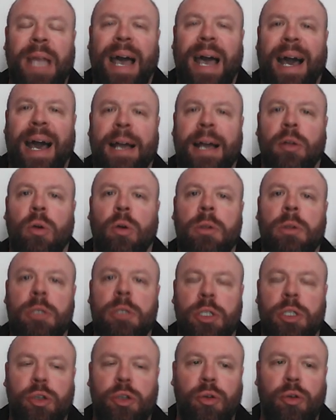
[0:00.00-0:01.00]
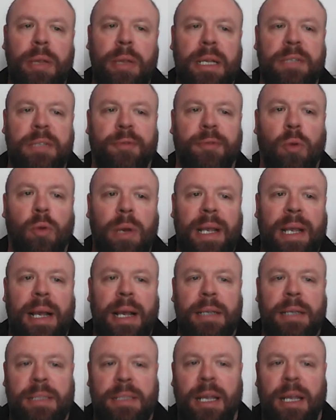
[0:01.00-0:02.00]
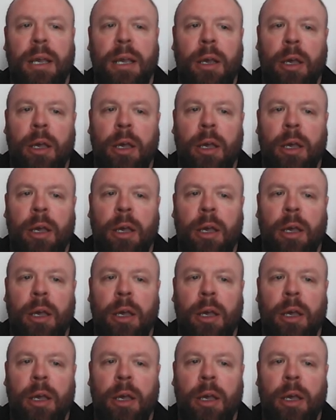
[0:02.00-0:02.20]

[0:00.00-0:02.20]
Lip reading: add-ons to this forecast.